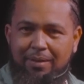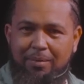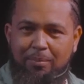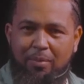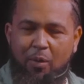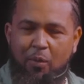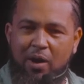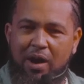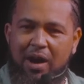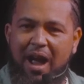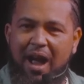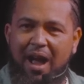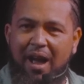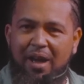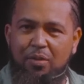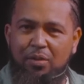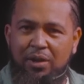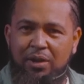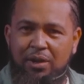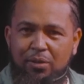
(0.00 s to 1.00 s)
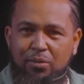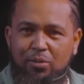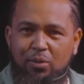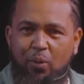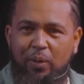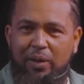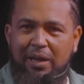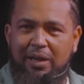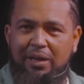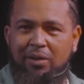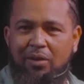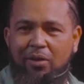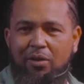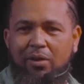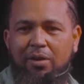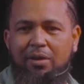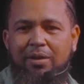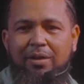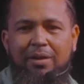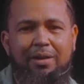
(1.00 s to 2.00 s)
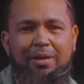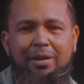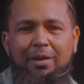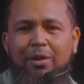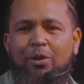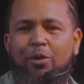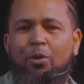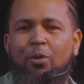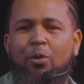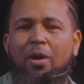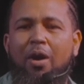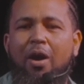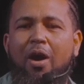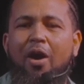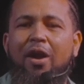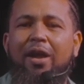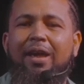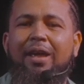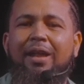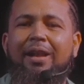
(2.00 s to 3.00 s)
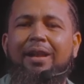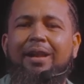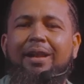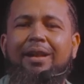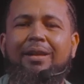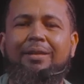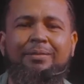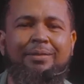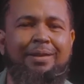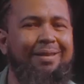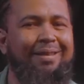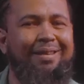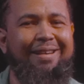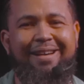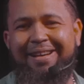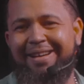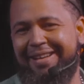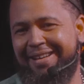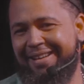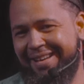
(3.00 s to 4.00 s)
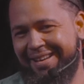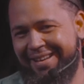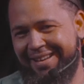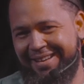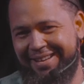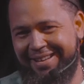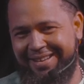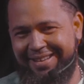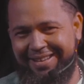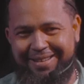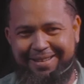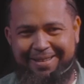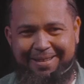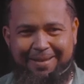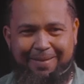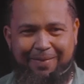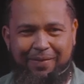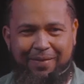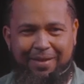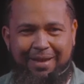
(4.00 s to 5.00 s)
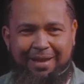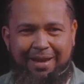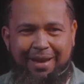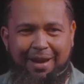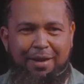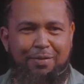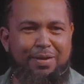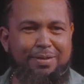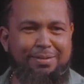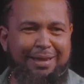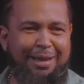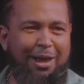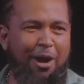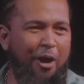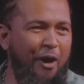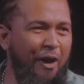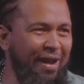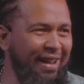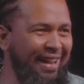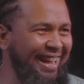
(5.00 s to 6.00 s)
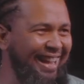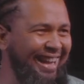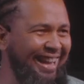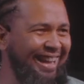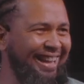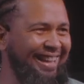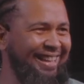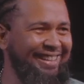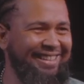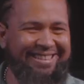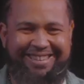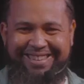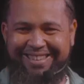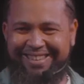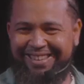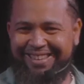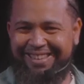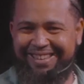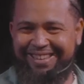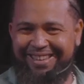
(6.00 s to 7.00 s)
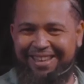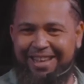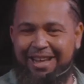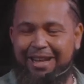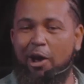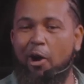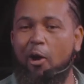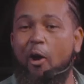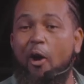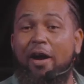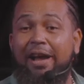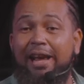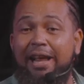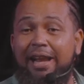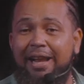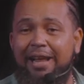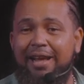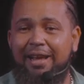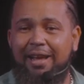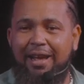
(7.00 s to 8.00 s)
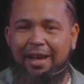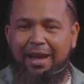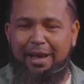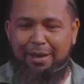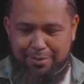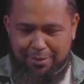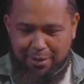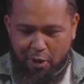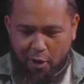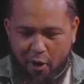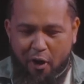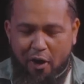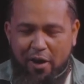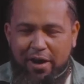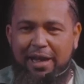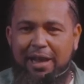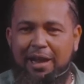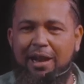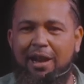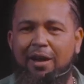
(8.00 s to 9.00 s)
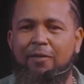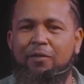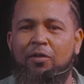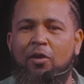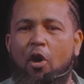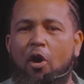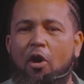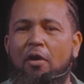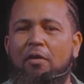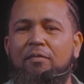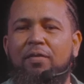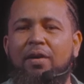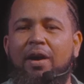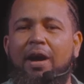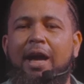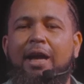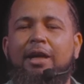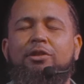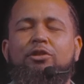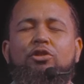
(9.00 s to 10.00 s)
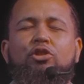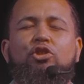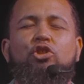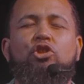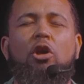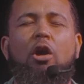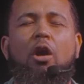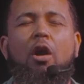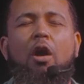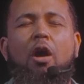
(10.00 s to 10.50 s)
But what causing the squeak now? No oil. Ah. Because you see the oil. The oil is the oil of joy.